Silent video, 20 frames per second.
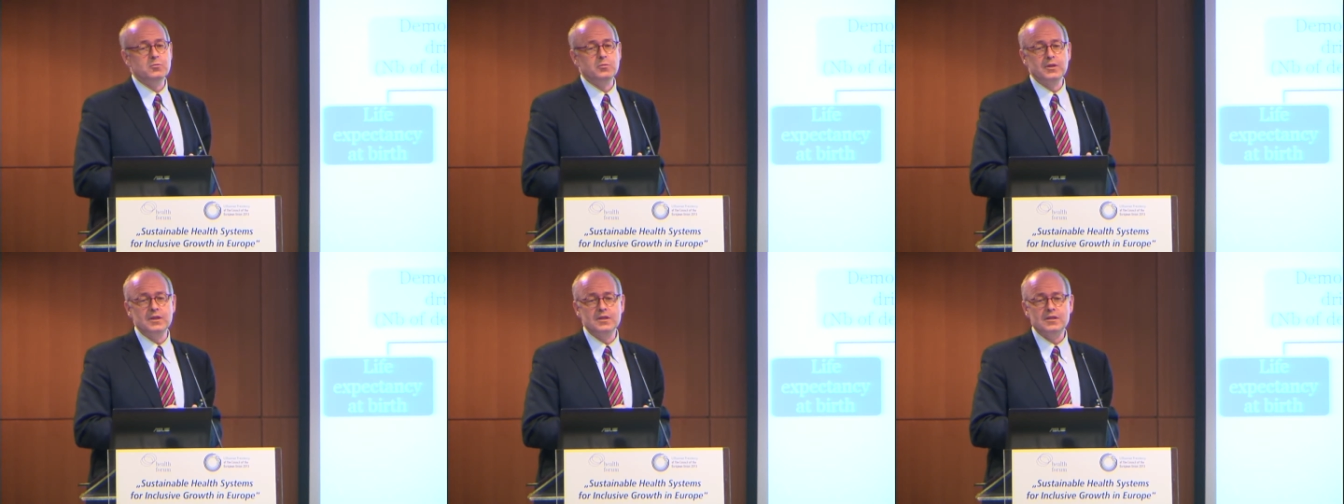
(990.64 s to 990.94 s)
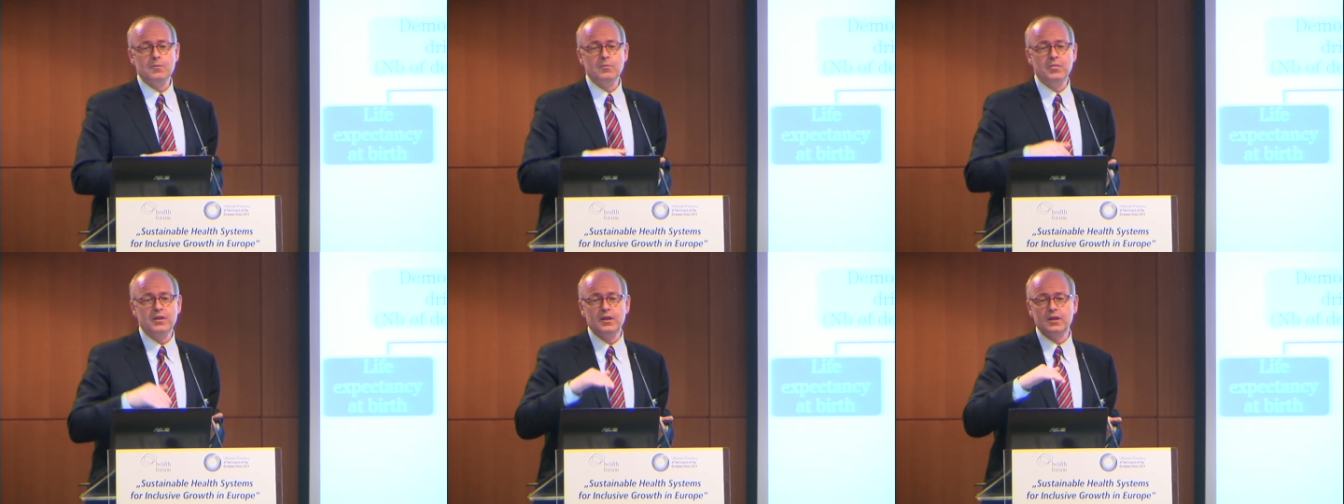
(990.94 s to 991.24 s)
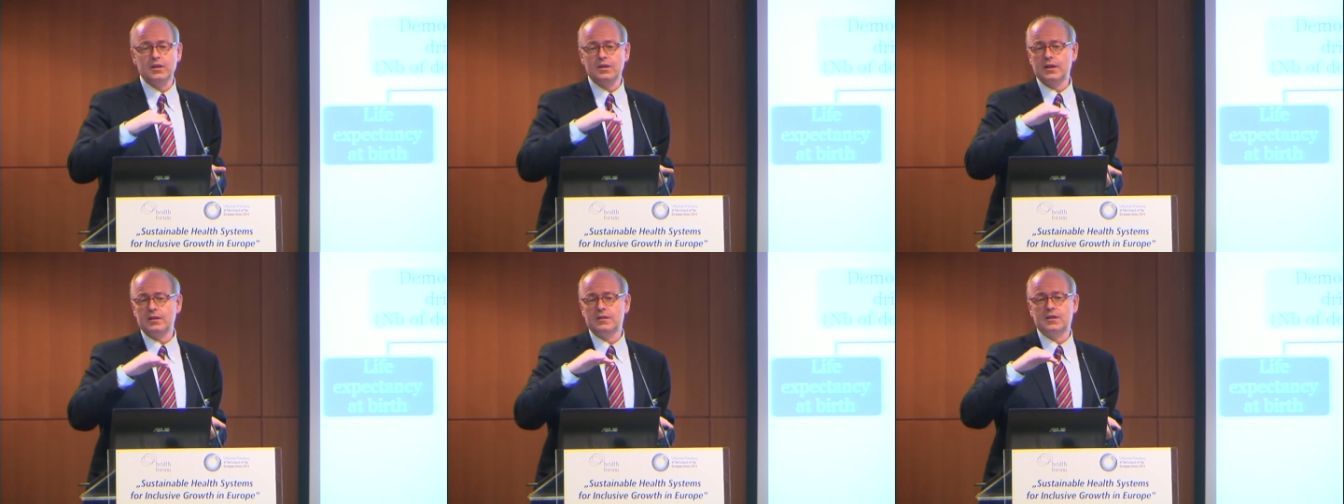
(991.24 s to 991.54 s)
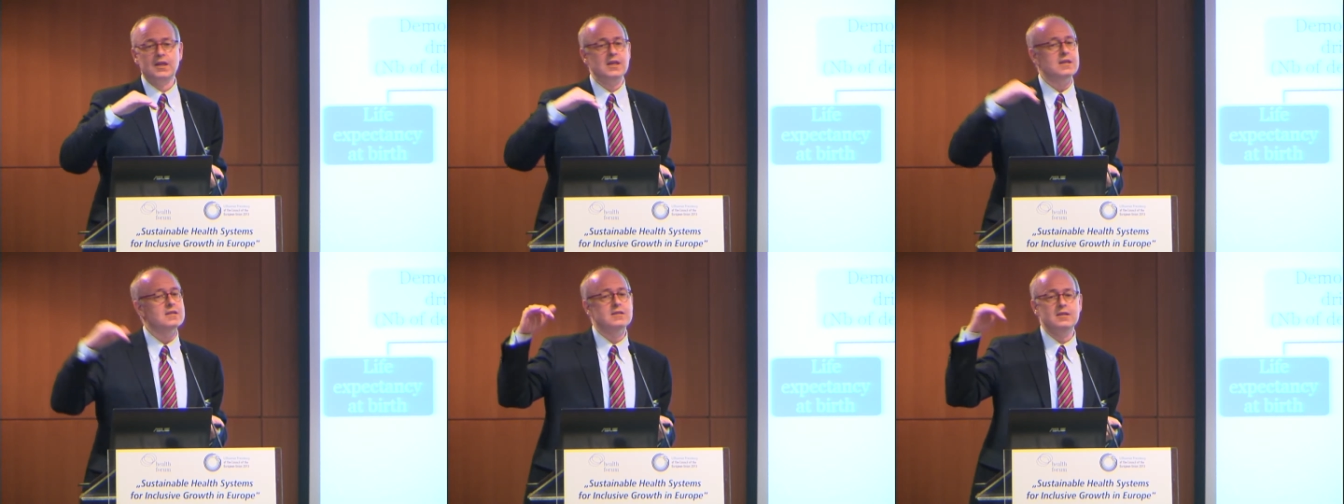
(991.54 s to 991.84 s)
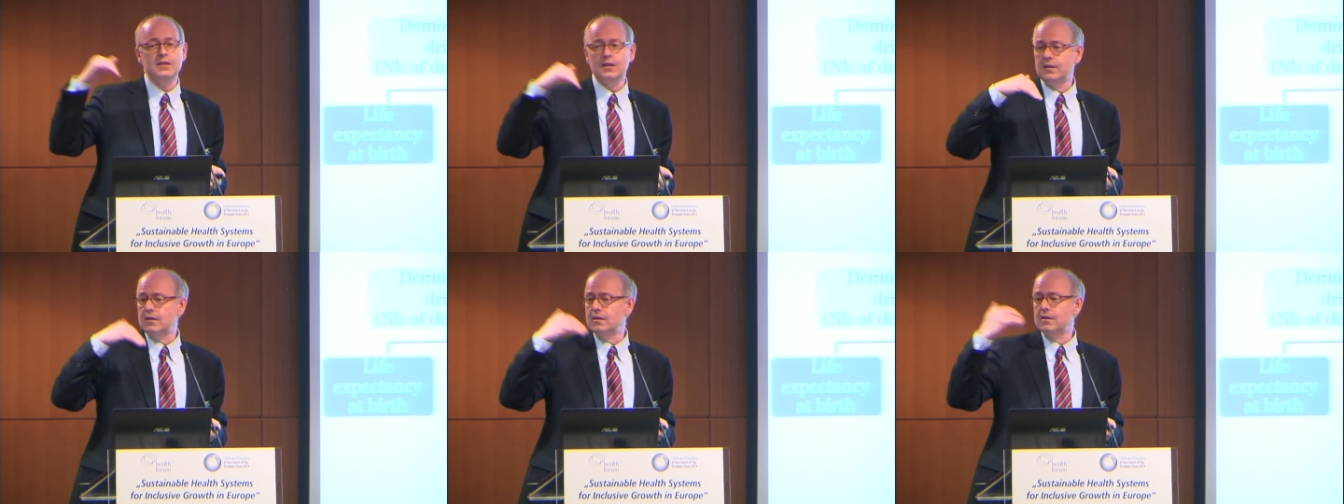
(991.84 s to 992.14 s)
really something that kicks
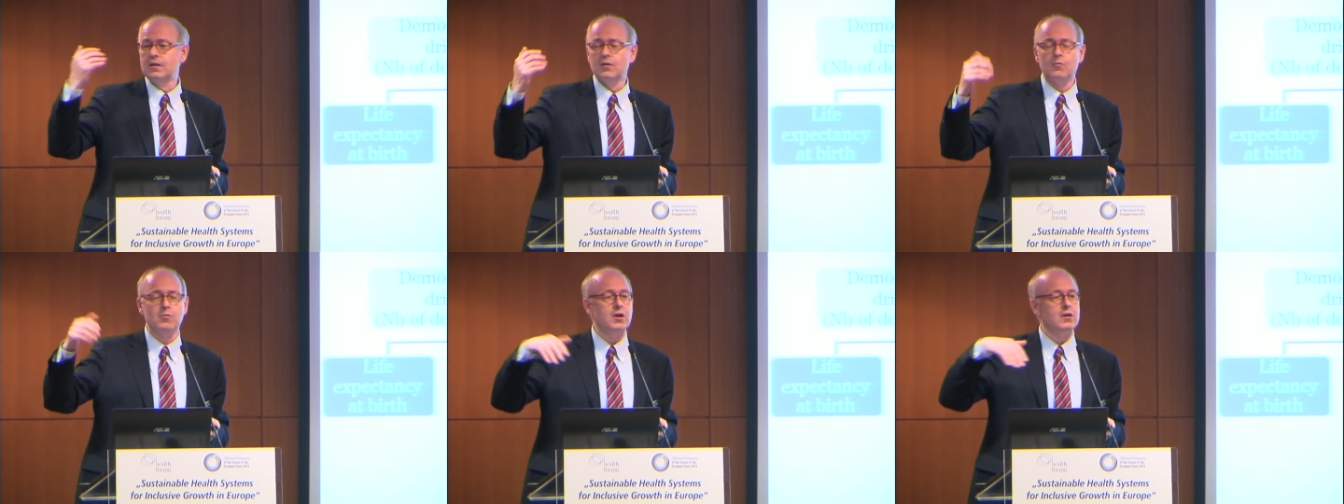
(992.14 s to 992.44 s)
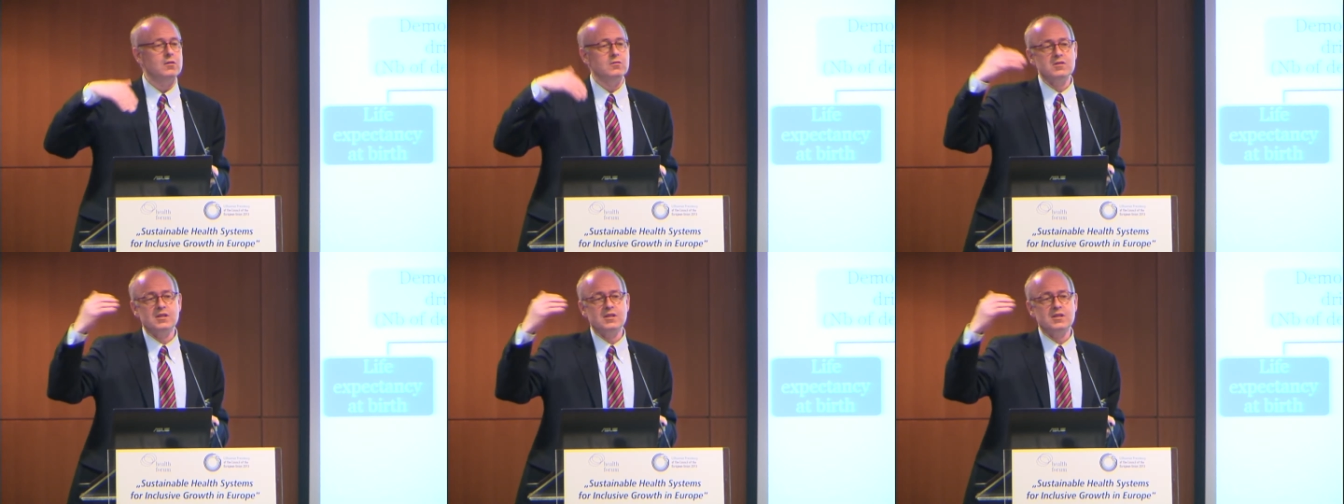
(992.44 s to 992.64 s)
in around